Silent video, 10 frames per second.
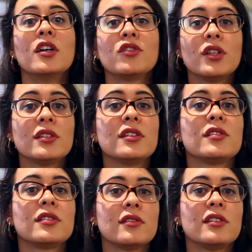So this
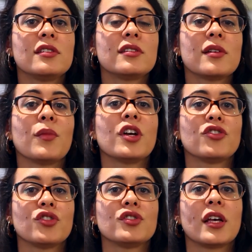is this is a
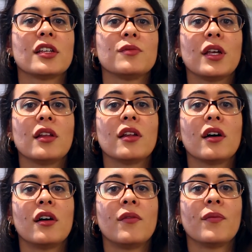measure that has been
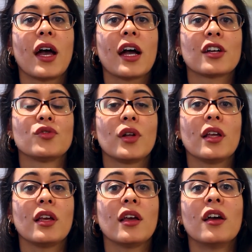um,
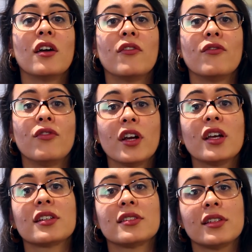actually
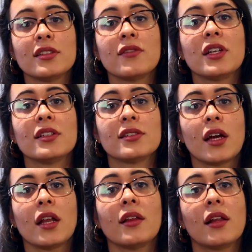very extensively
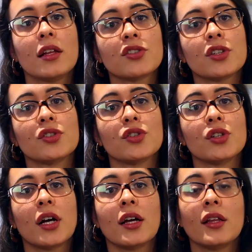studied in the
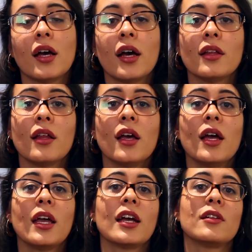literature and that
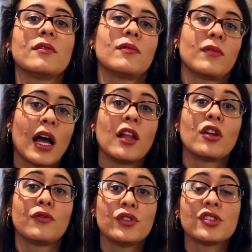had, a
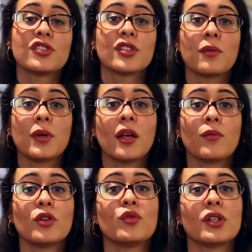lot of researchers have been
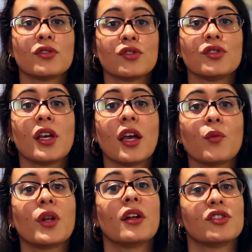able to
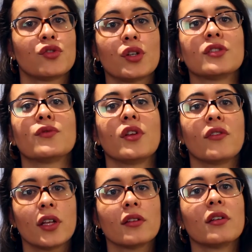associate with an stressful
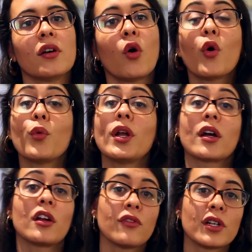event or with a
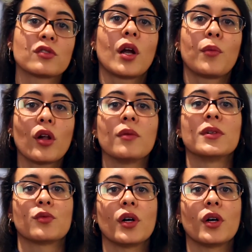cardiovascular problem as